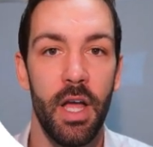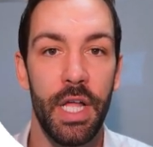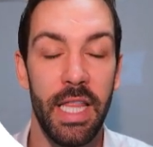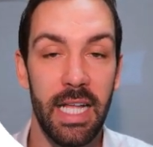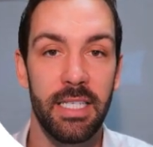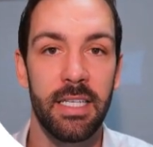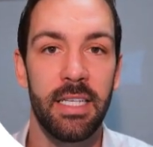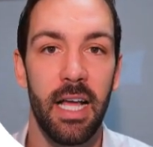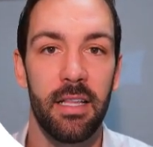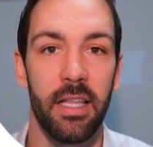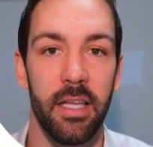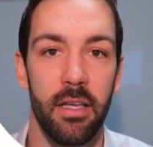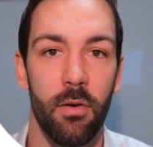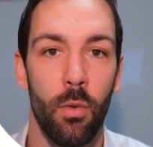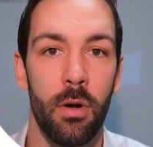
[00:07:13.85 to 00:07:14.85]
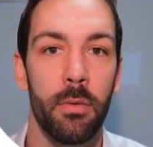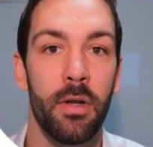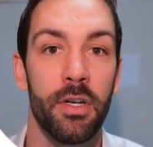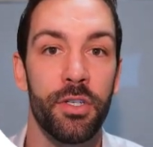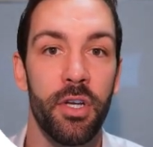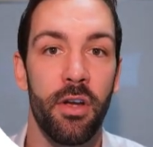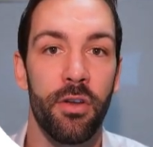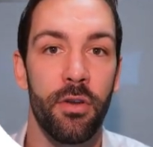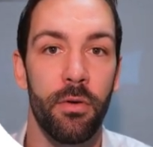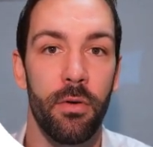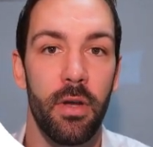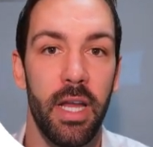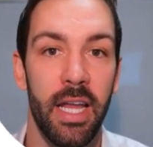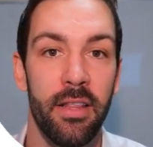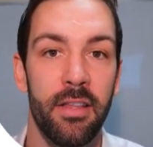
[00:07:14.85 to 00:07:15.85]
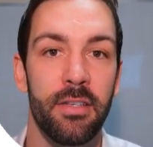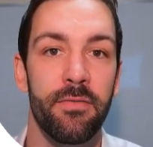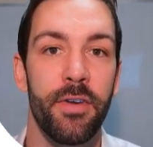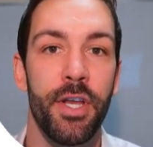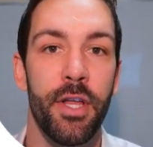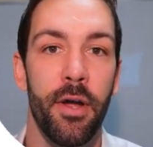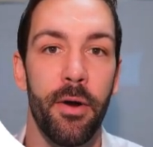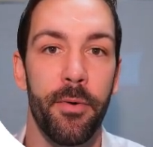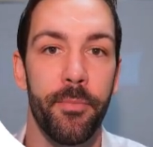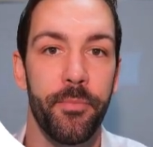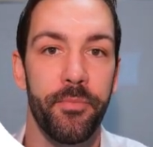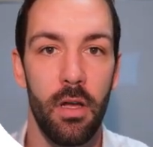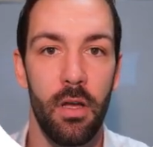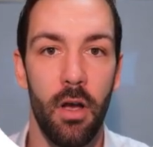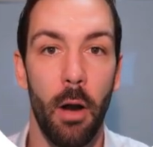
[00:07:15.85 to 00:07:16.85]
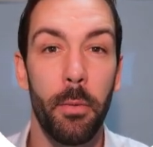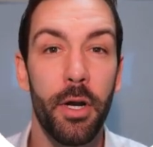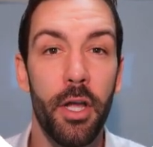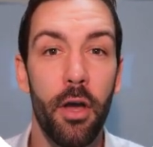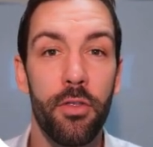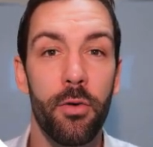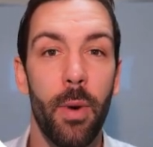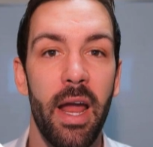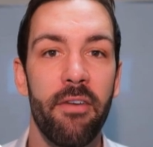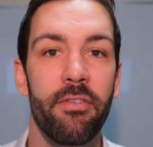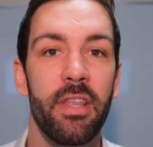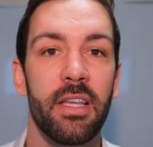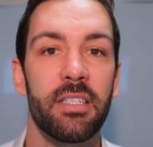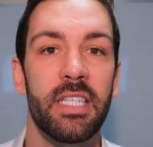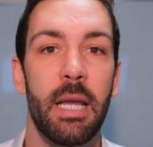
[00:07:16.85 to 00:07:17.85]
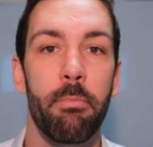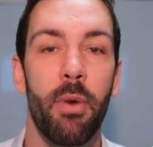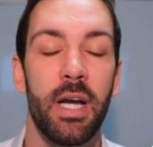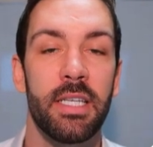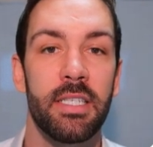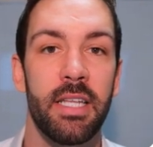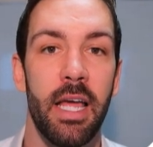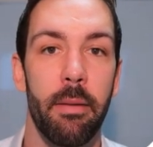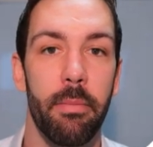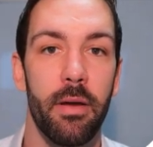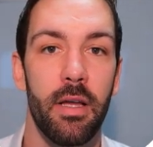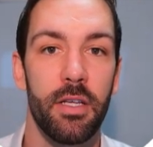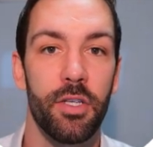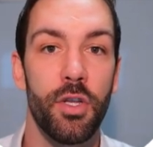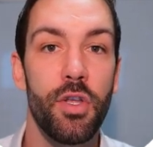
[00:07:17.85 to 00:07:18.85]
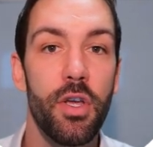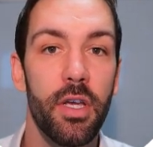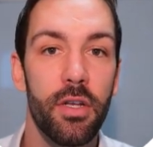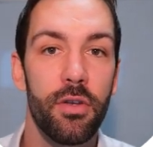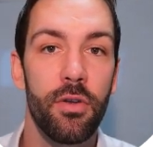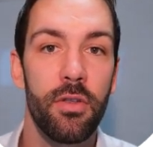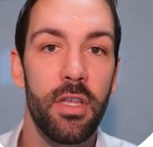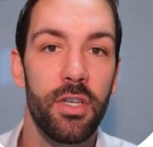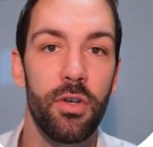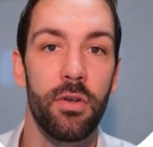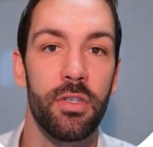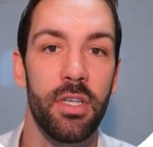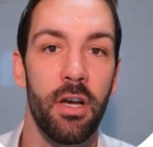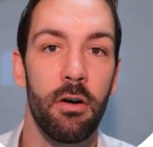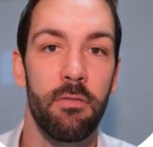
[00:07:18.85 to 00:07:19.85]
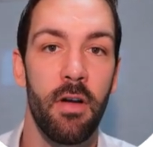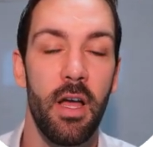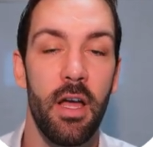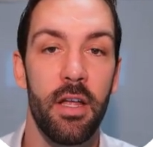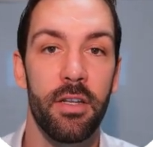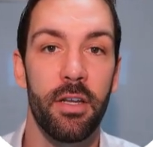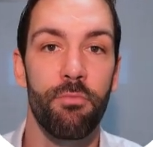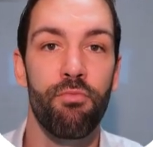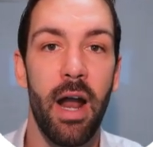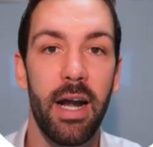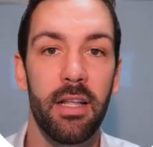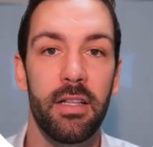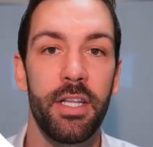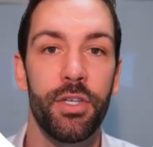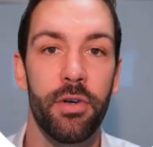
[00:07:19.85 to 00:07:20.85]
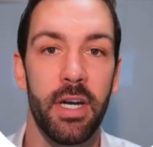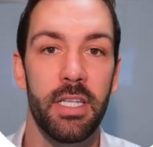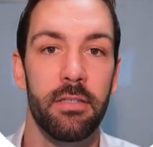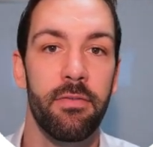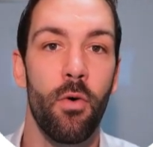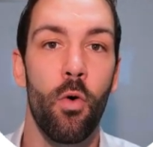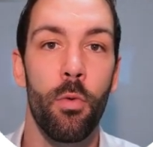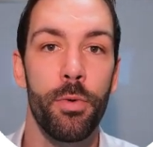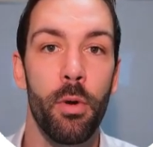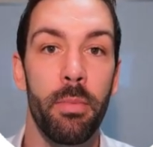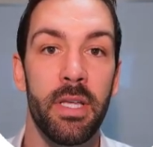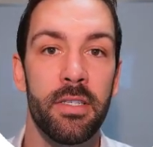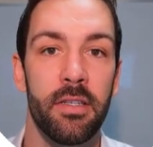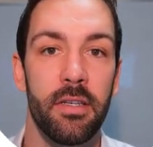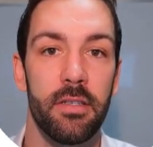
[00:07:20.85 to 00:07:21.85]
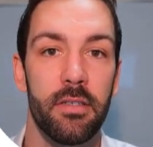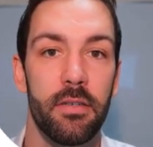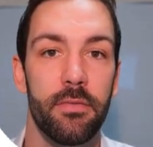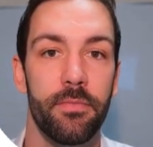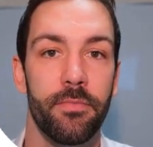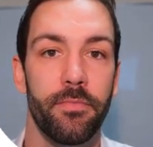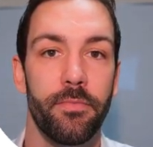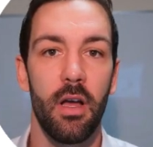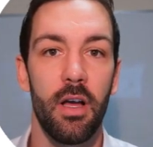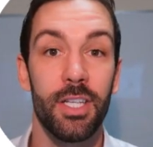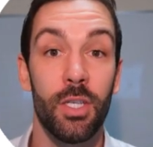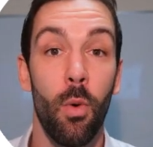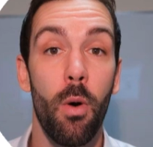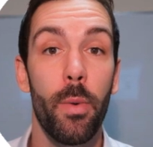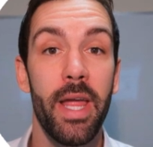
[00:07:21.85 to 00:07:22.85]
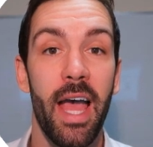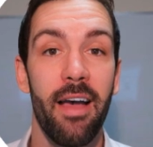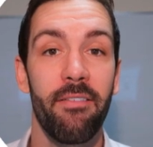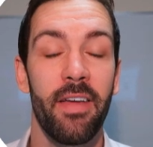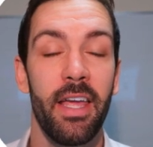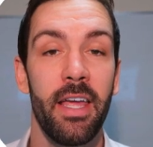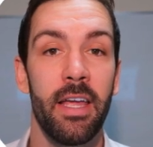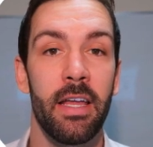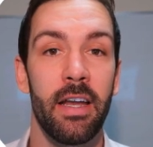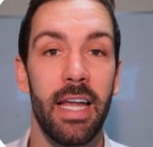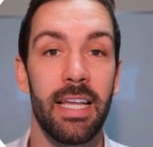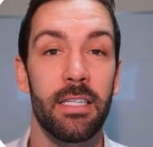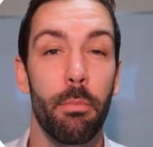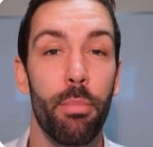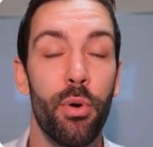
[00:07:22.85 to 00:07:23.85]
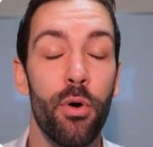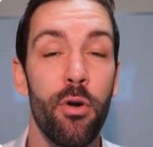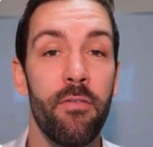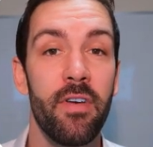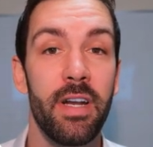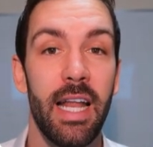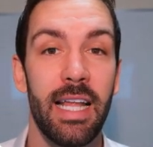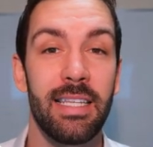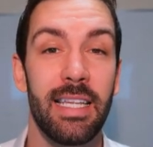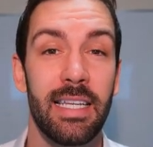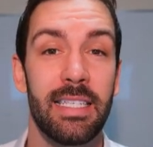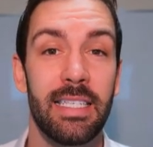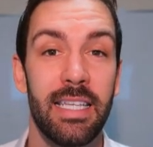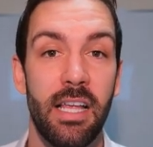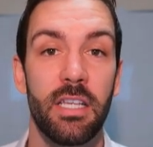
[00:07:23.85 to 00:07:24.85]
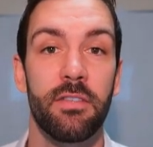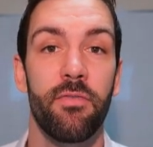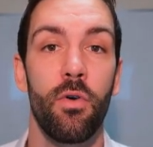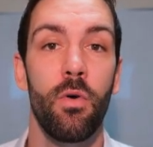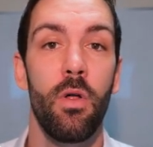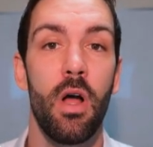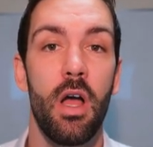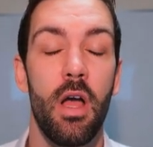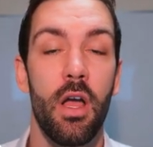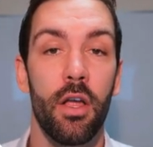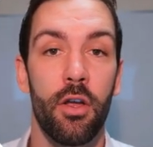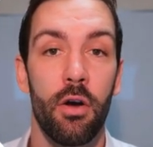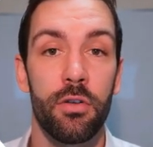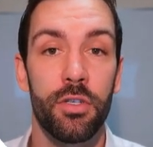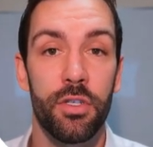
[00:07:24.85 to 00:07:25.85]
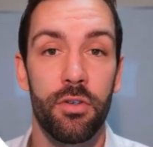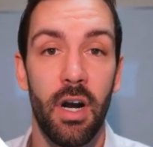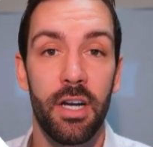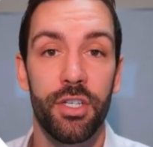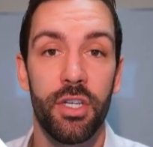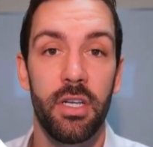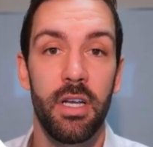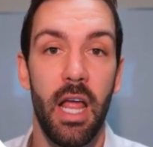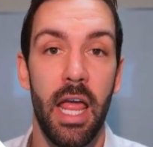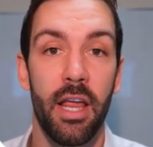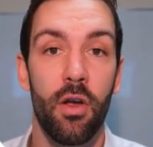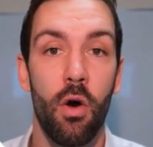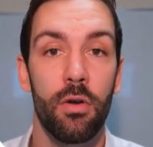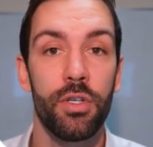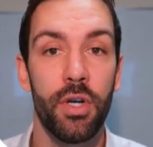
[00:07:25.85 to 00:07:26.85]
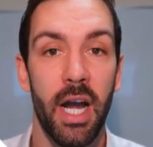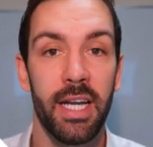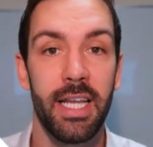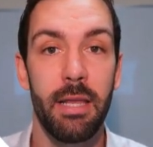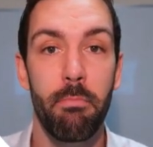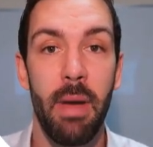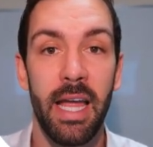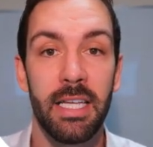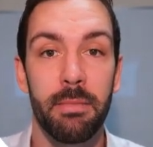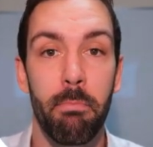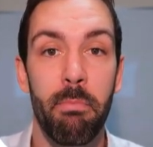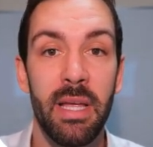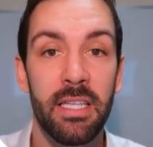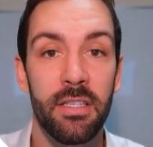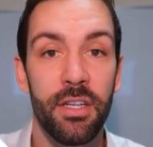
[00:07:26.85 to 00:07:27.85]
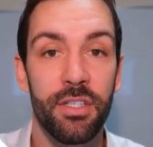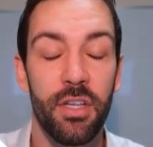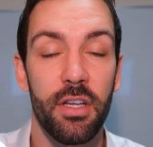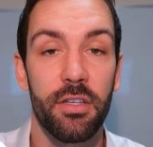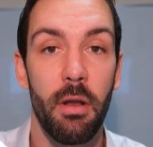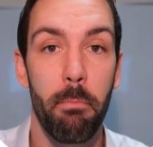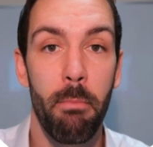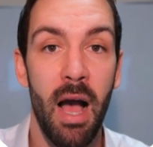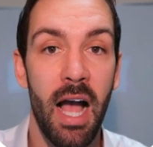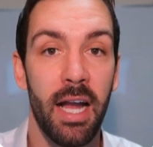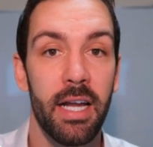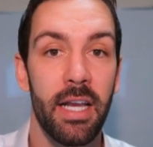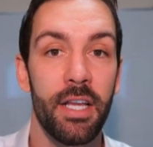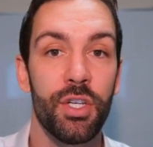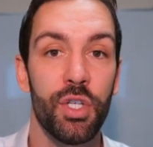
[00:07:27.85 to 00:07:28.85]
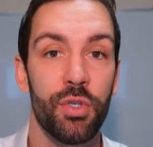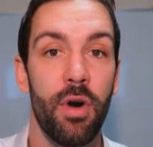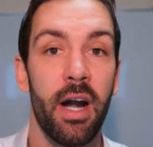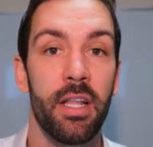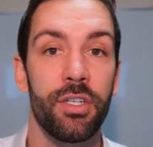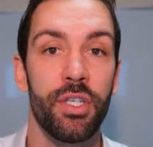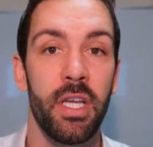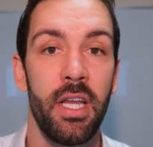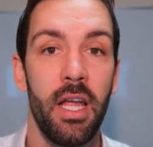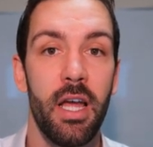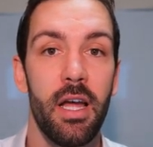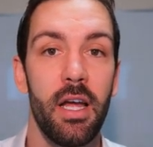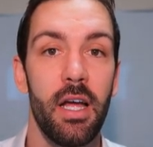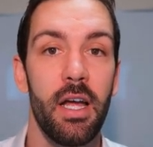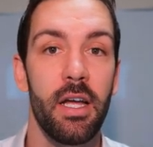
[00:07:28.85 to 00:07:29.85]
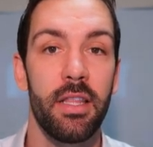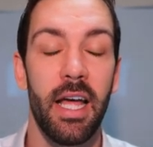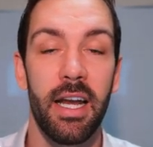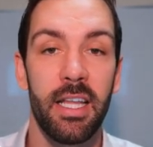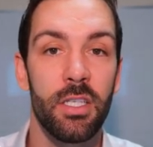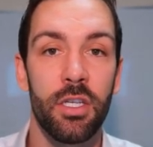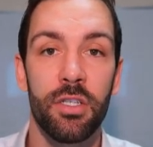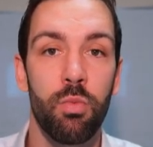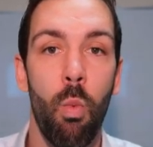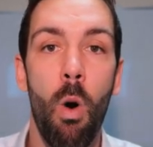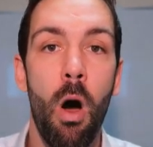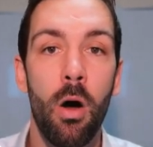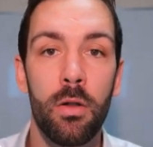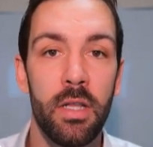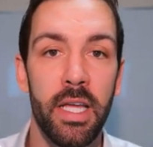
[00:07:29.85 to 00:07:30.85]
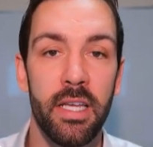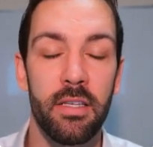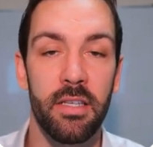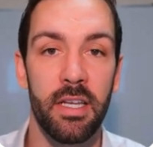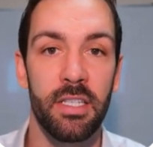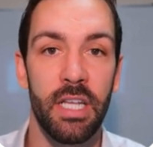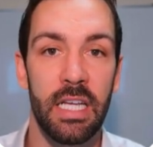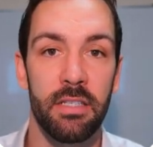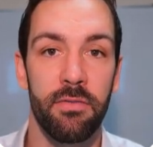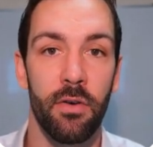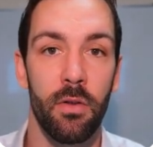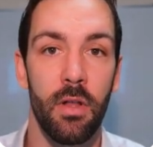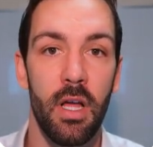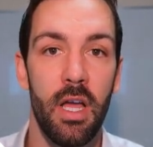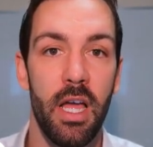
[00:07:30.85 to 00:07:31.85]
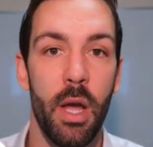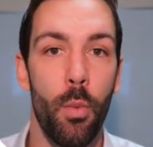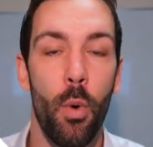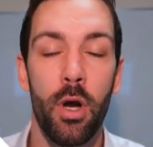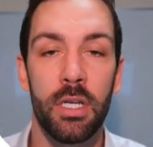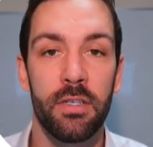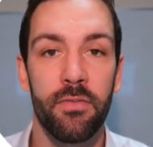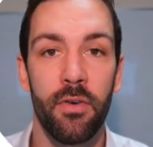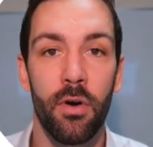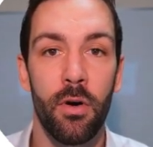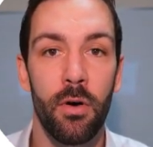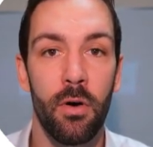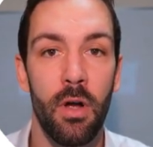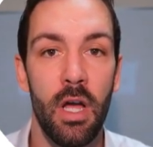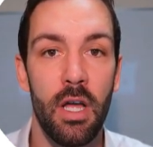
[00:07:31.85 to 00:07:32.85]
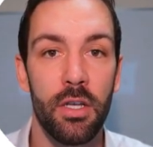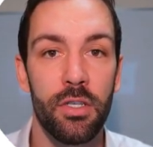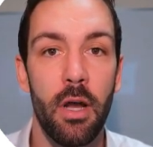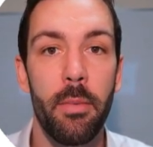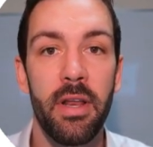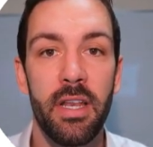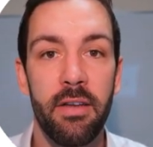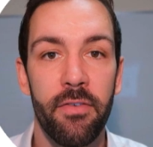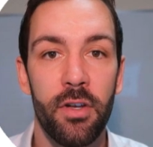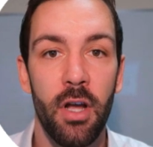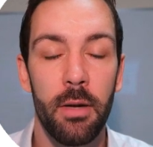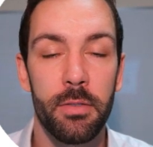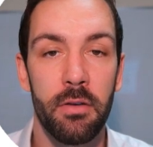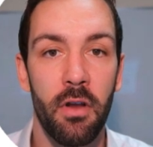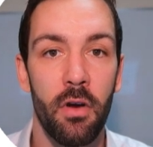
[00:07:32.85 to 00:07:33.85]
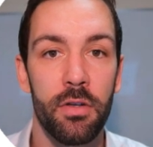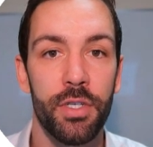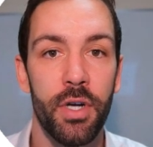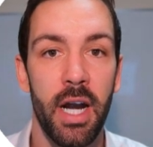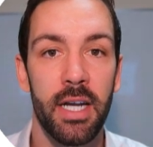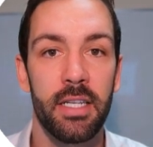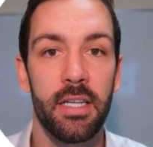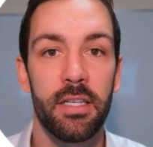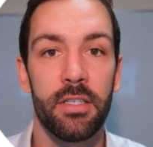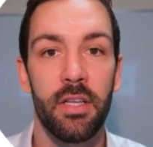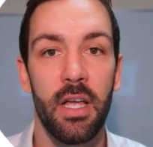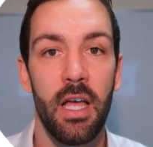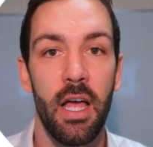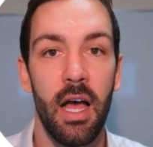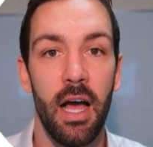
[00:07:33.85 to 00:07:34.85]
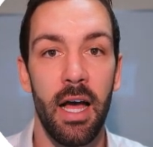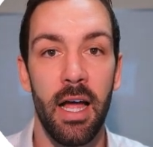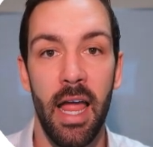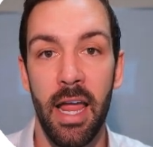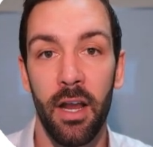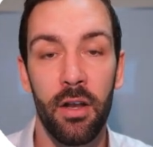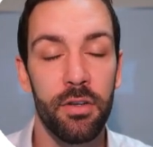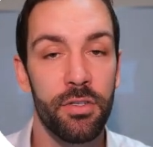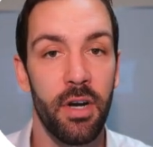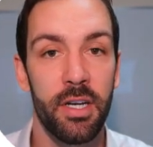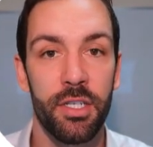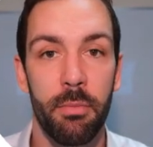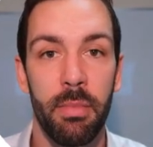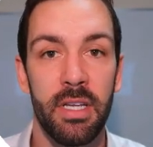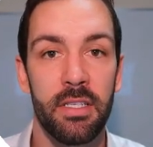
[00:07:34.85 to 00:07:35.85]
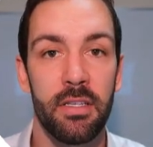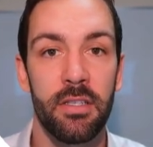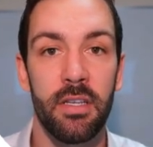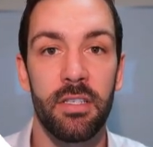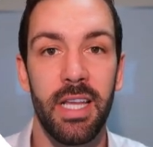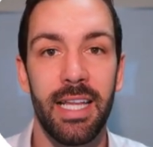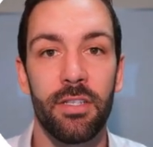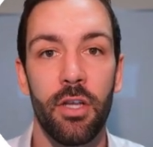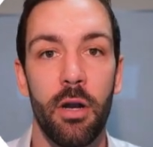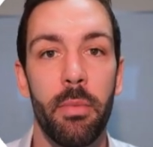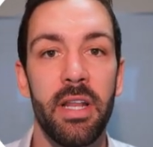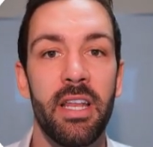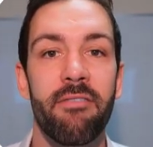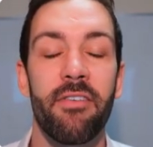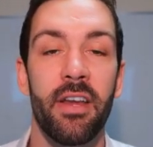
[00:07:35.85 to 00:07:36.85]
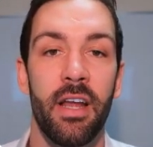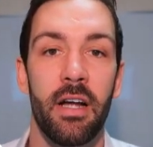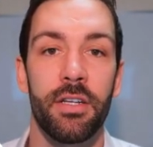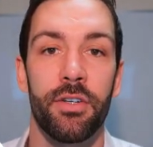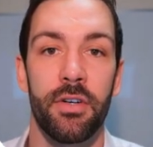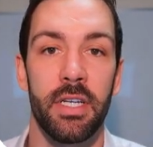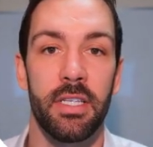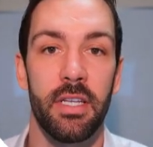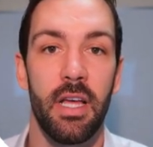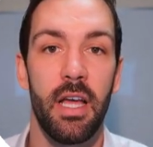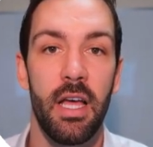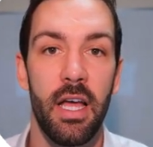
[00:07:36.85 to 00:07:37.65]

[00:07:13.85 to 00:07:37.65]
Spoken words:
That's exactly what I'm going to show you in this video. I'm going to go through everything step by step so you can do this yourself to radically transform your business. So what we have here is a proven and successful construction and contracting based business marketing strategy that is just wildly successful. It works for so many different types of contractors and construction businesses in so many different countries.